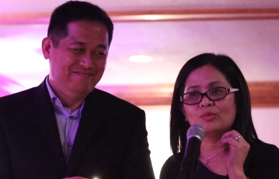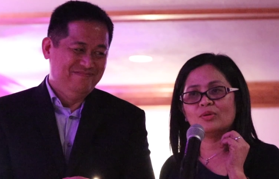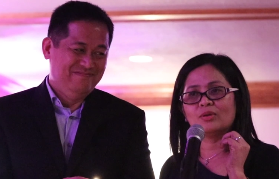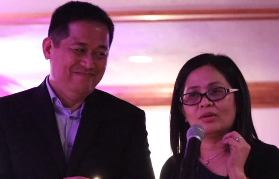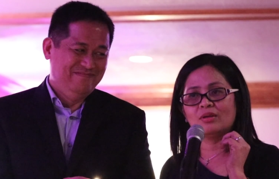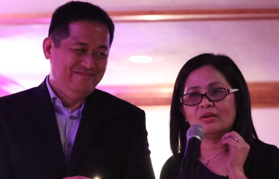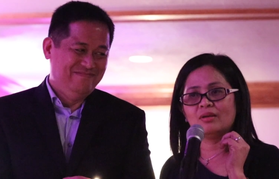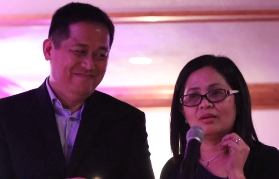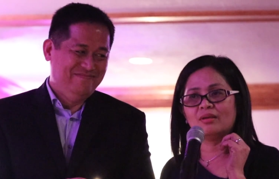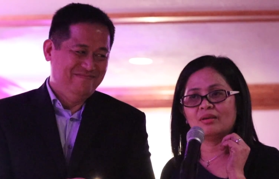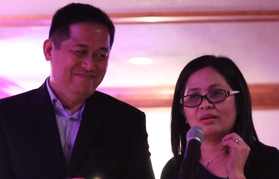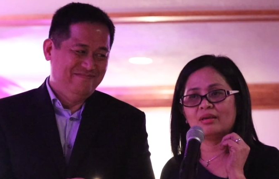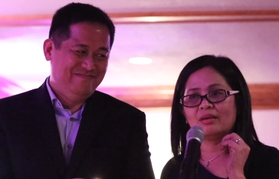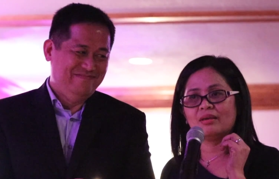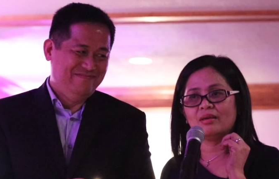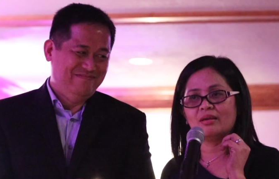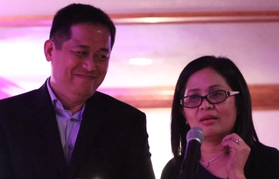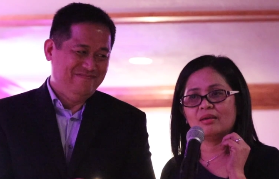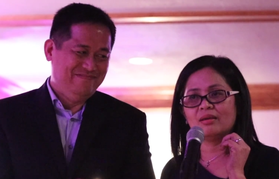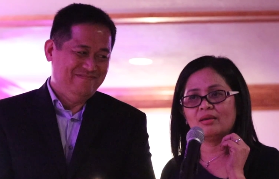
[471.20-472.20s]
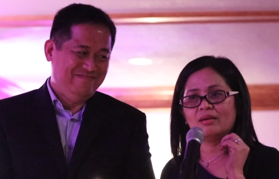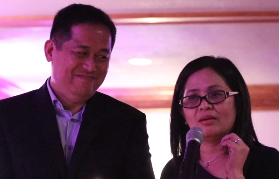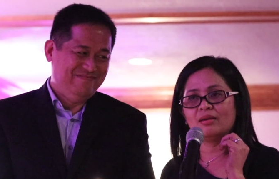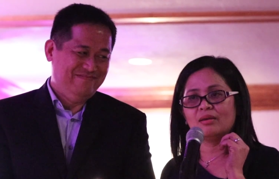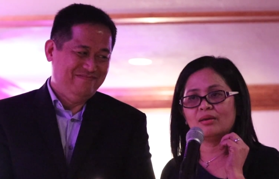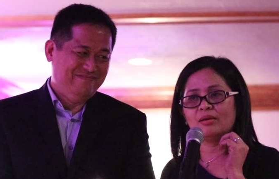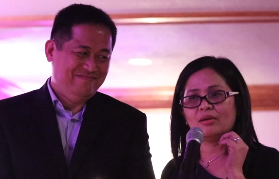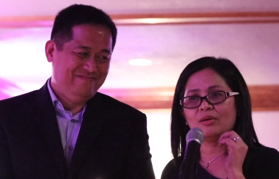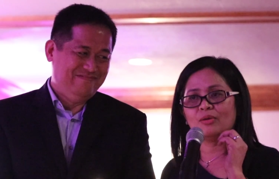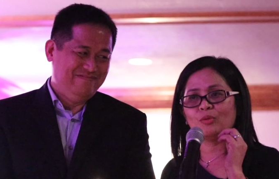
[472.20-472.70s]
Speaker 1: we
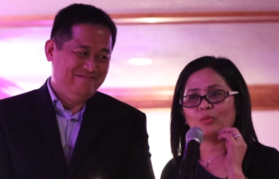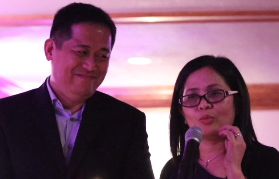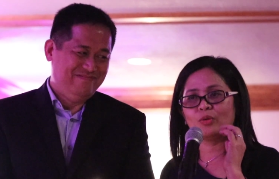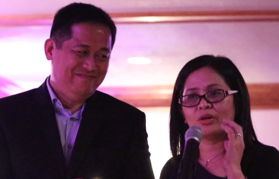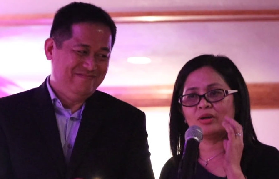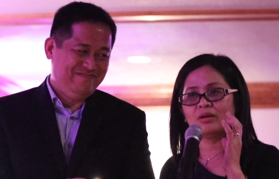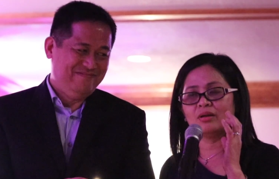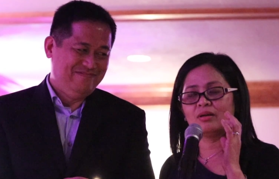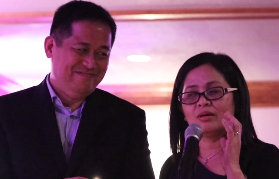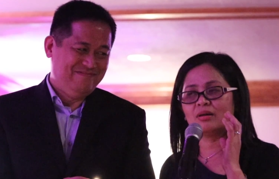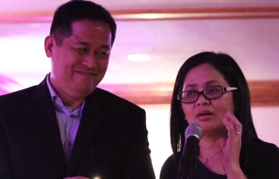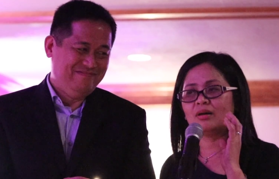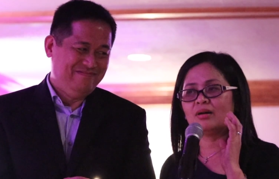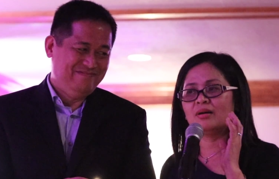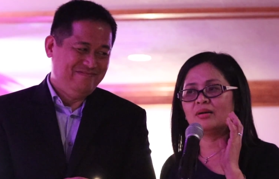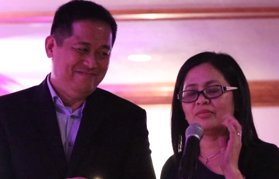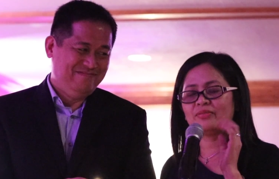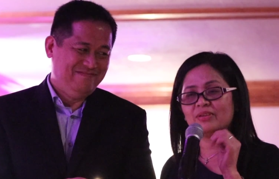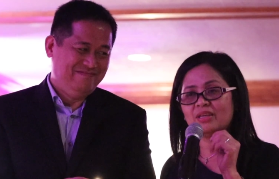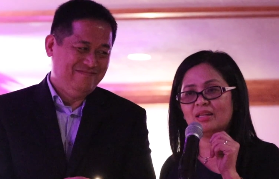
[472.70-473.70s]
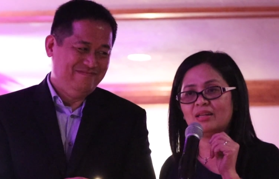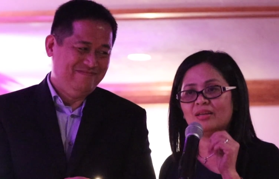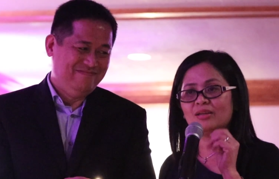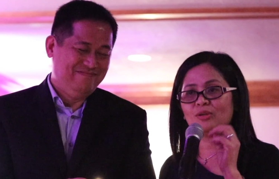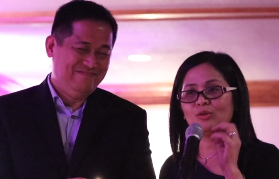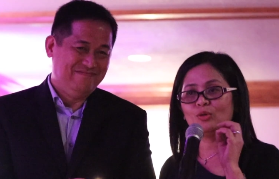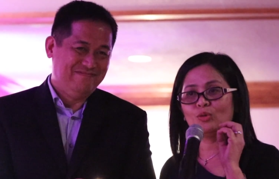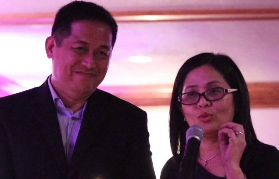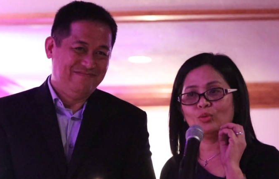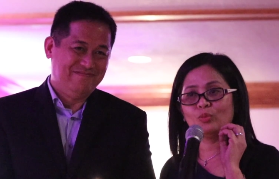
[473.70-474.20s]
were uh, feeding
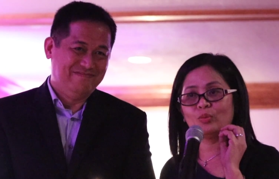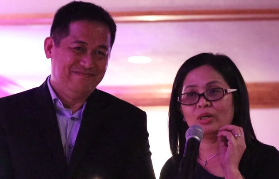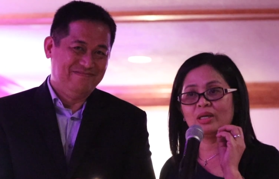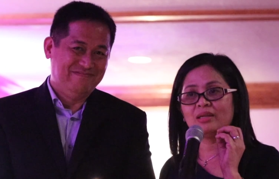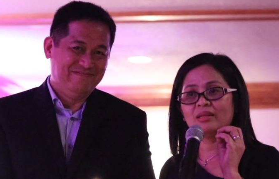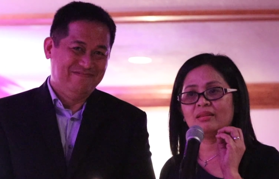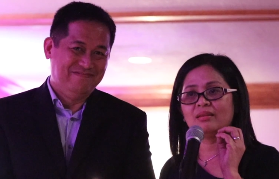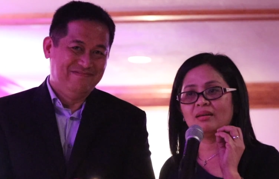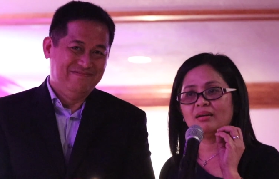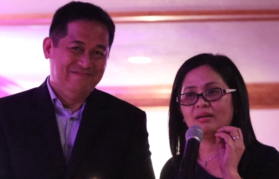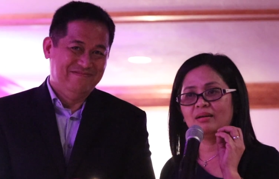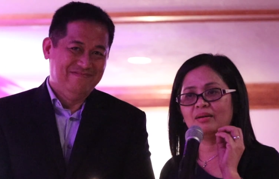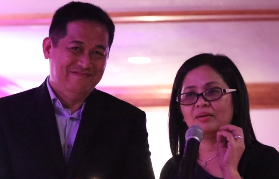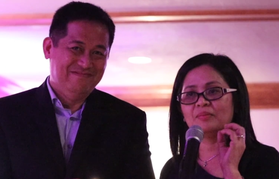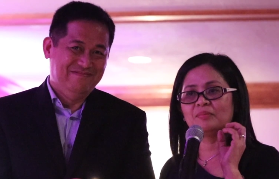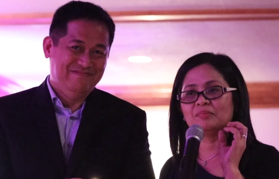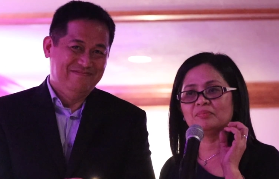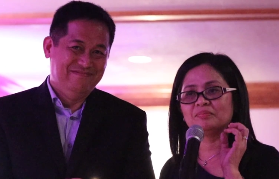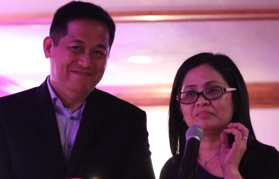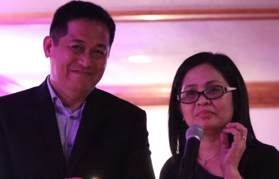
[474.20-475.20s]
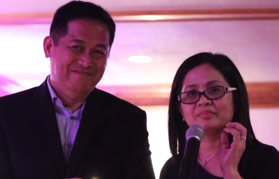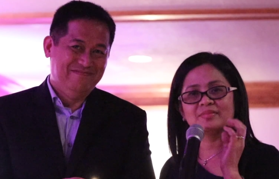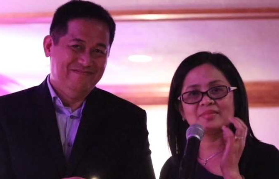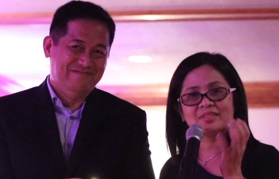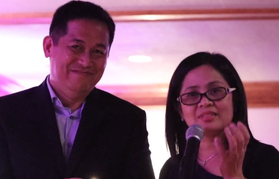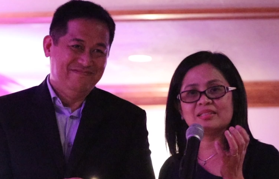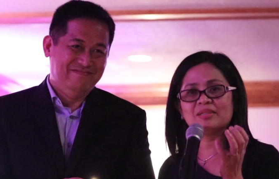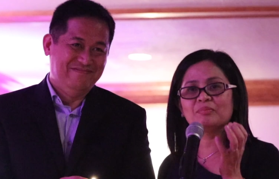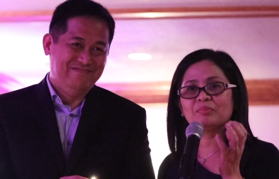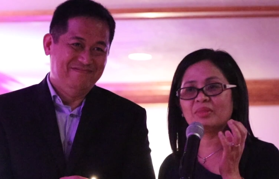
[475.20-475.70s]
you with um,
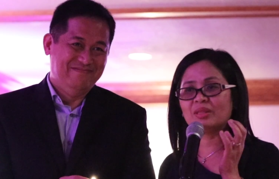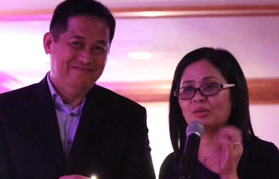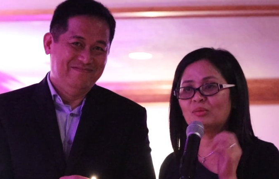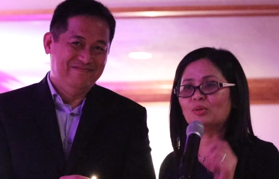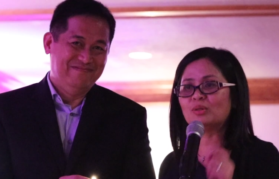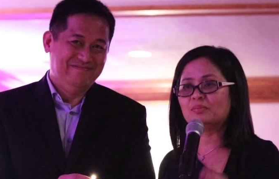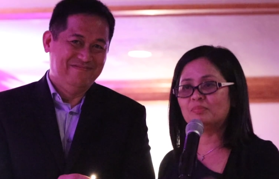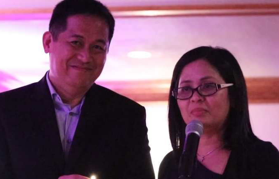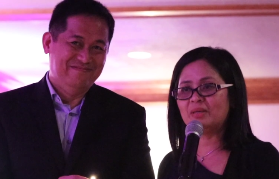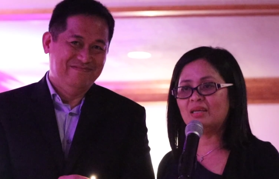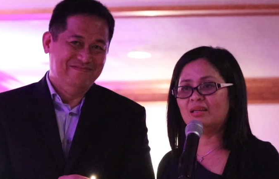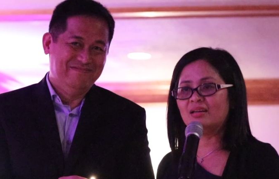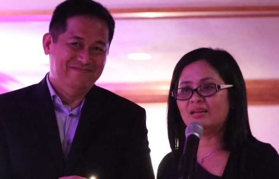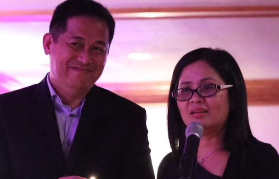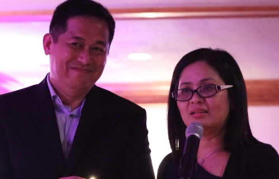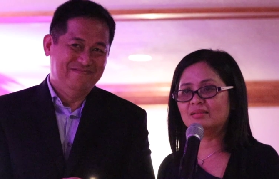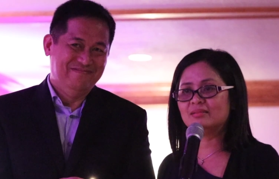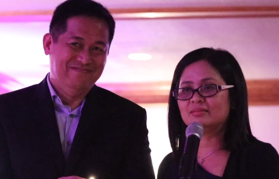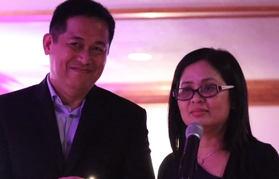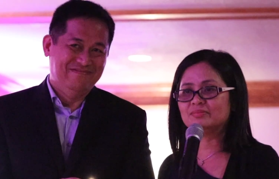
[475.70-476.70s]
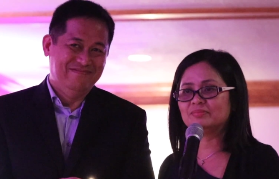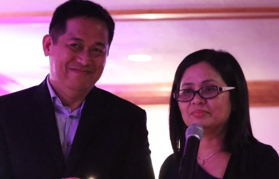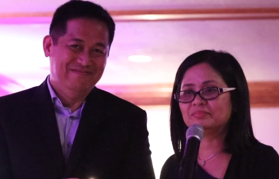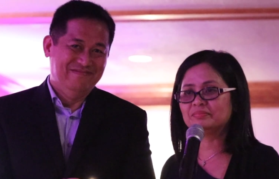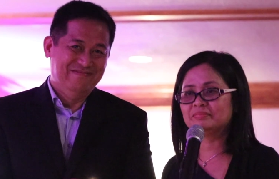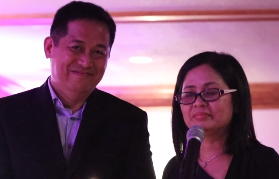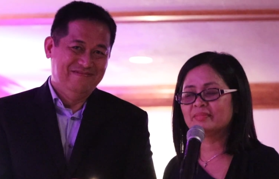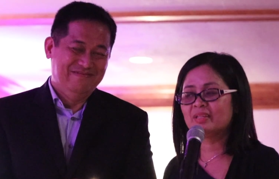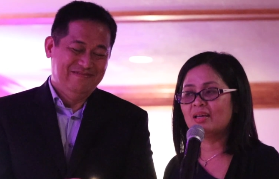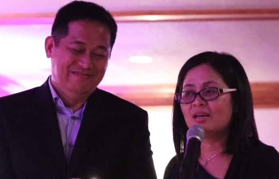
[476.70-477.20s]
something with peanut.
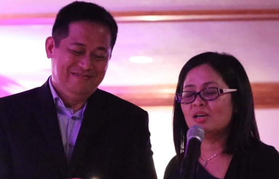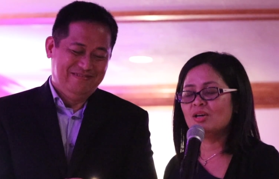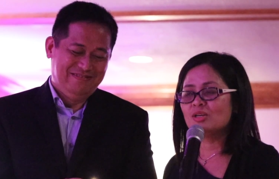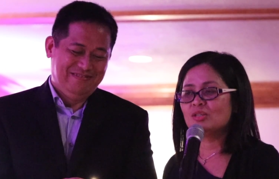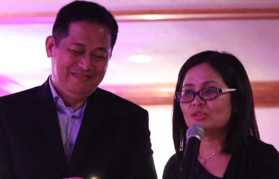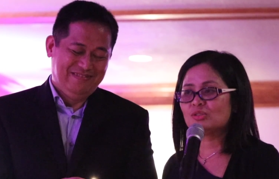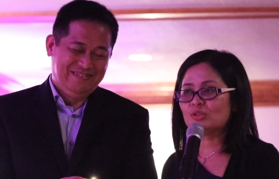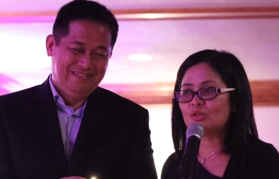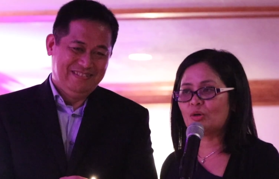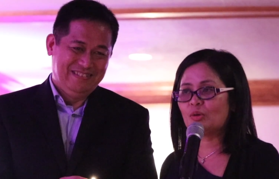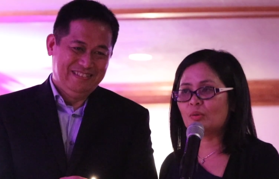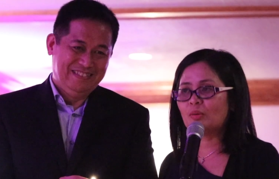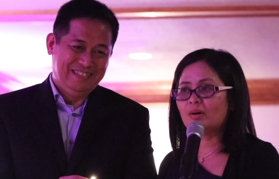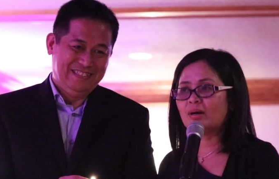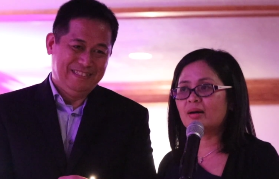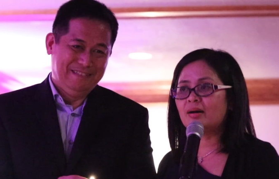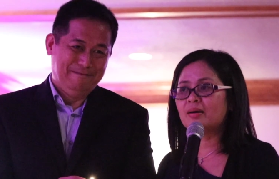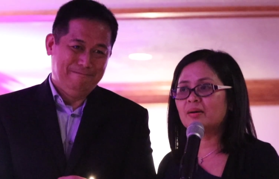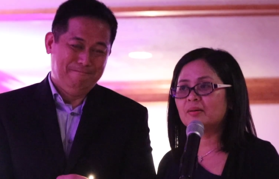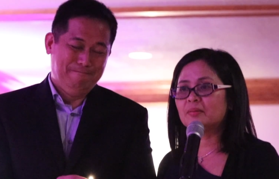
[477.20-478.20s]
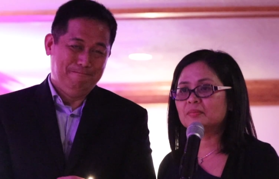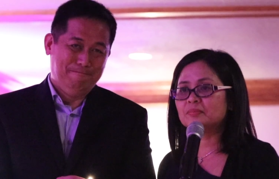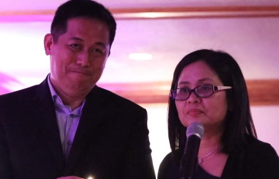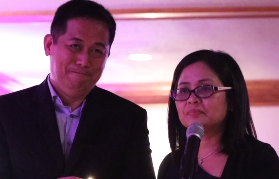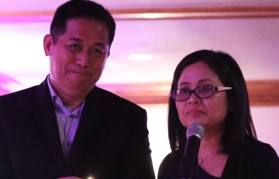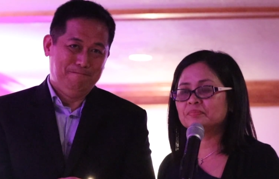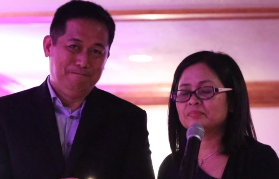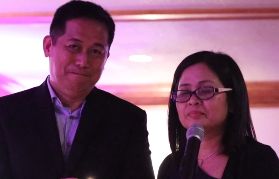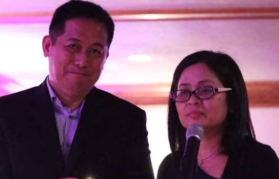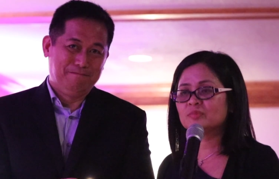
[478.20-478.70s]
So
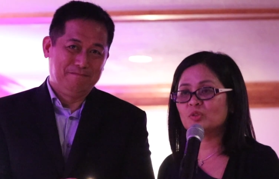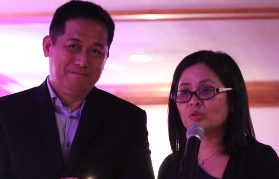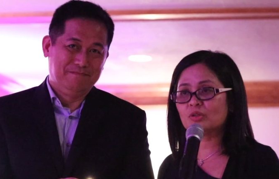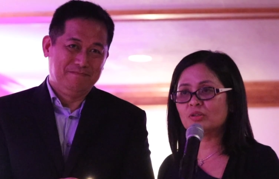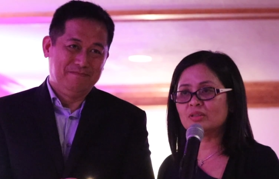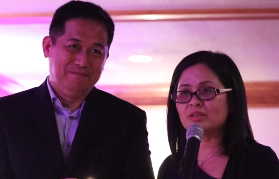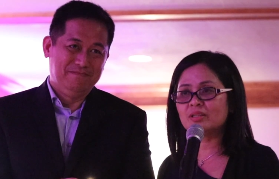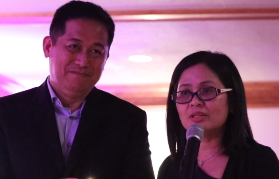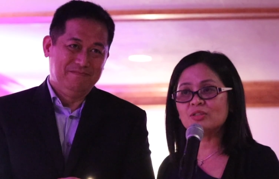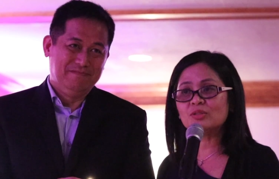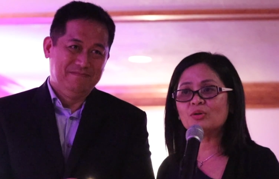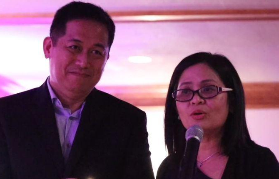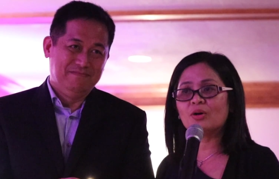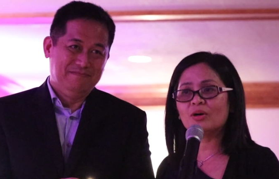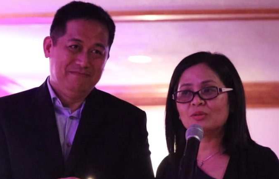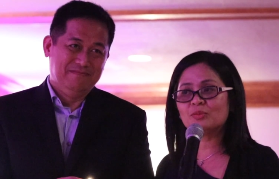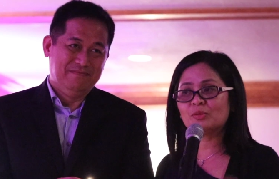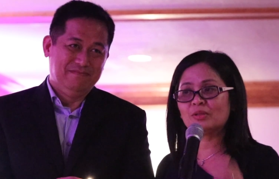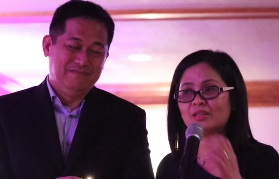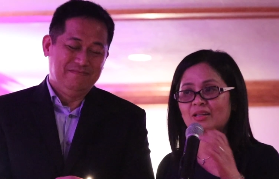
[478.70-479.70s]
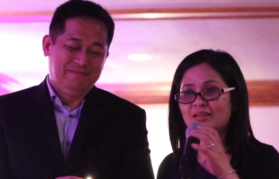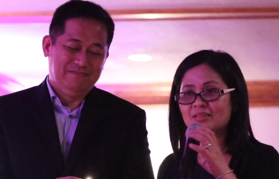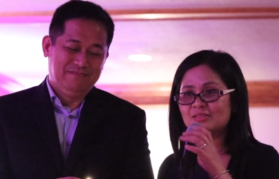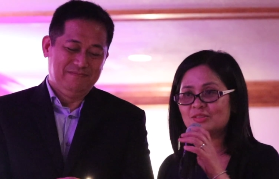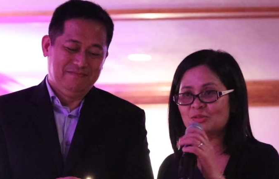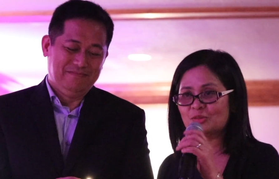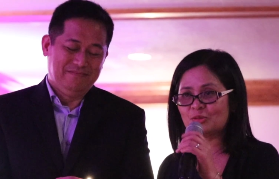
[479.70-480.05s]
um, to continue on with that